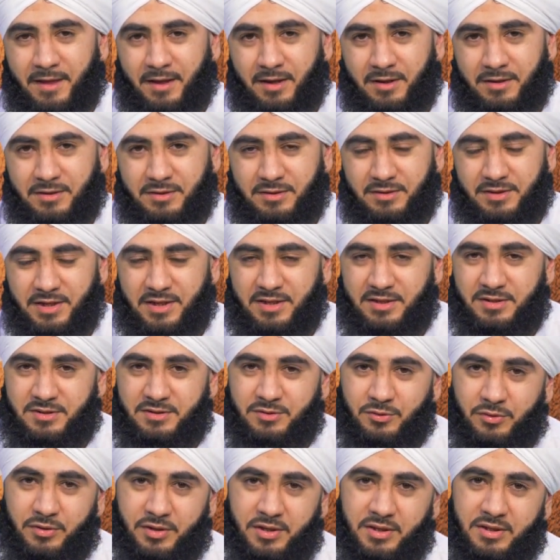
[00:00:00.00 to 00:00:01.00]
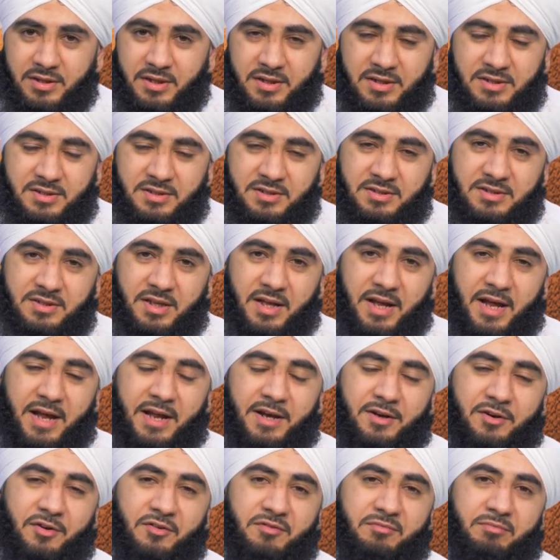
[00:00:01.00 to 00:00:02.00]
and thinks, okay, this is the
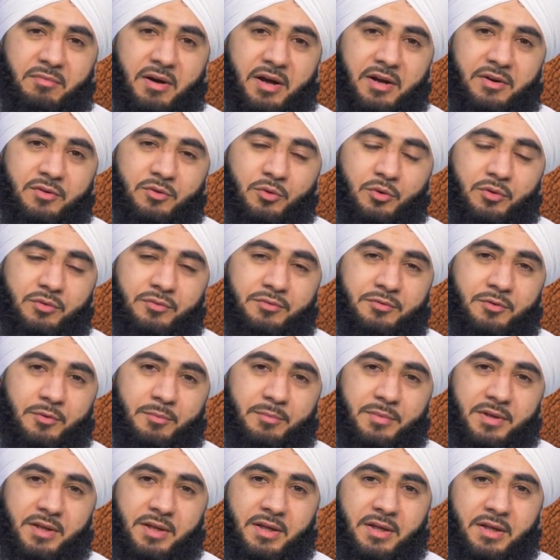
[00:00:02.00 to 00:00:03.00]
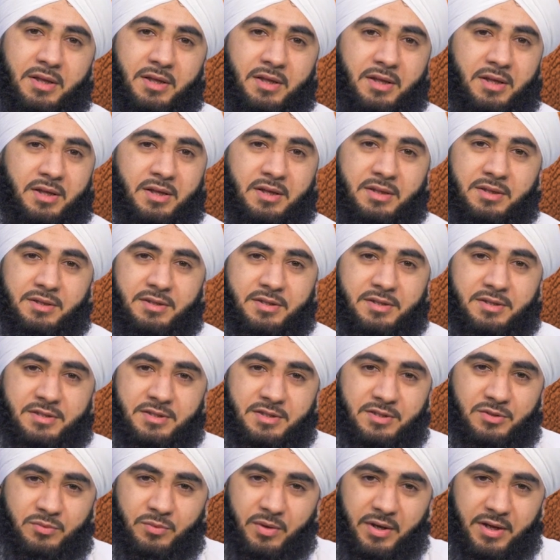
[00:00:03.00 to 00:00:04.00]
end of my road for me.
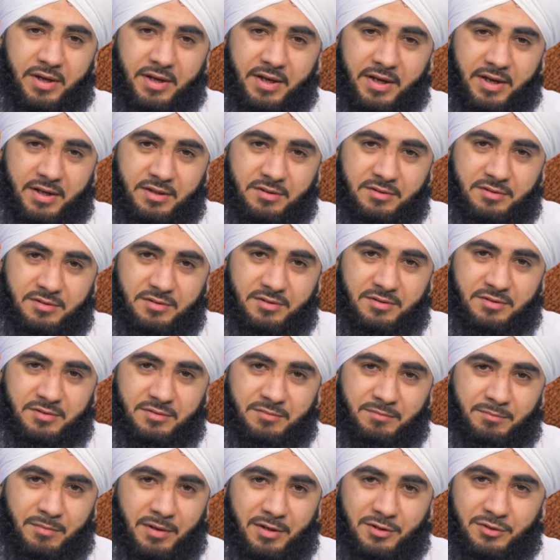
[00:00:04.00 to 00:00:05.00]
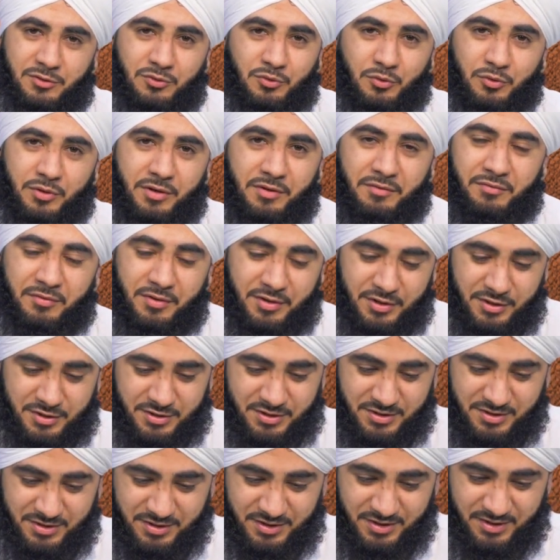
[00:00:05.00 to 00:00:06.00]
This is where it ends. My story
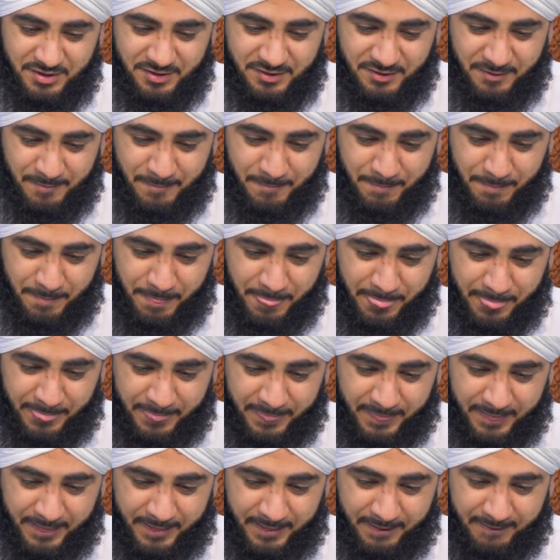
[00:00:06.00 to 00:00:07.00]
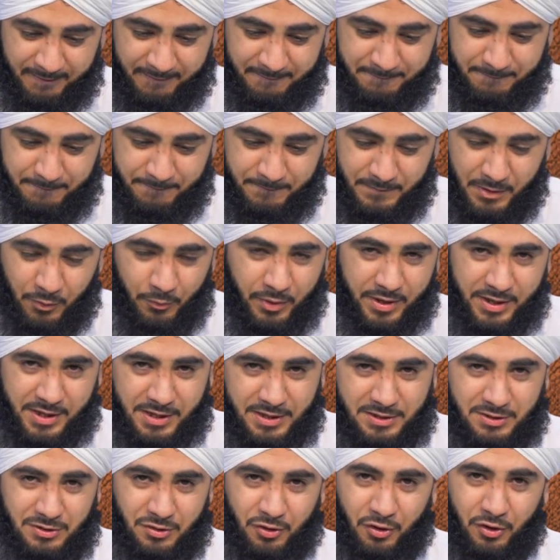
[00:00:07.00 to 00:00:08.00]
finishes here. Now when
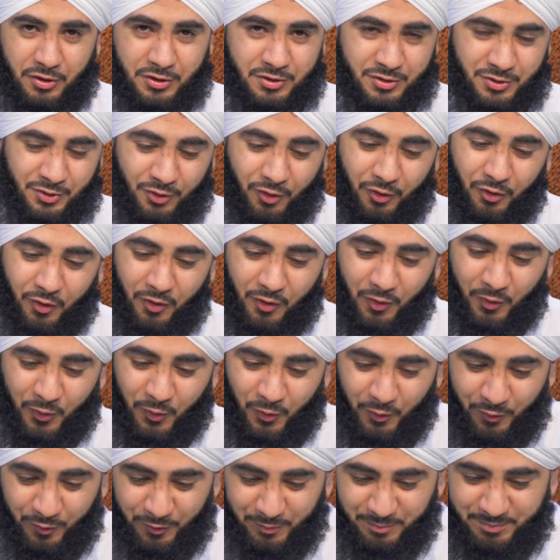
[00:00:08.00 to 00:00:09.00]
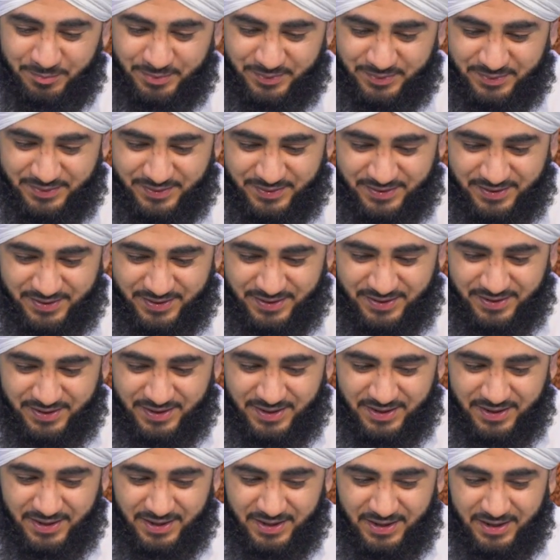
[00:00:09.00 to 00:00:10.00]
he's lost all hope,
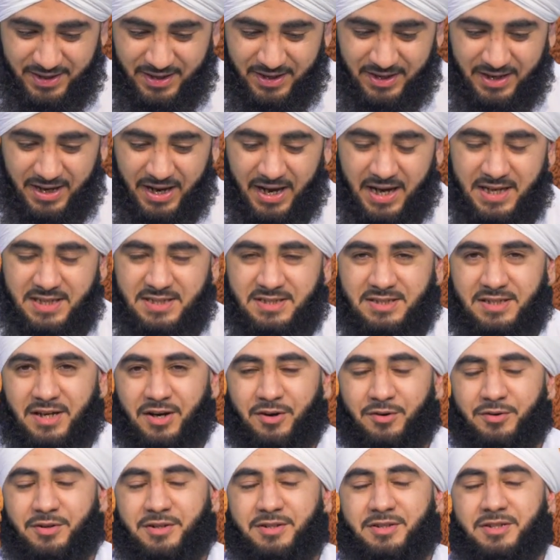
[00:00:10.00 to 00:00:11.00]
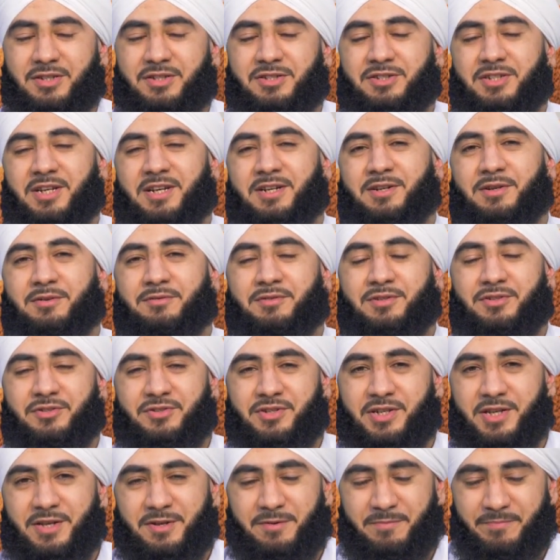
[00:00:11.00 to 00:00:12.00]
he lies down in the shade of a
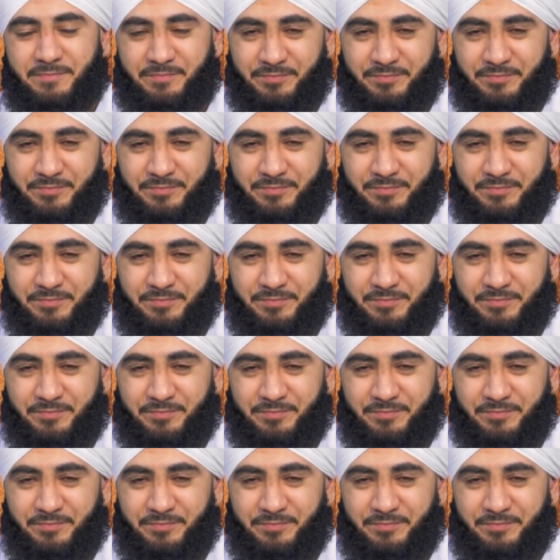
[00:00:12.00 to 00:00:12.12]
tree,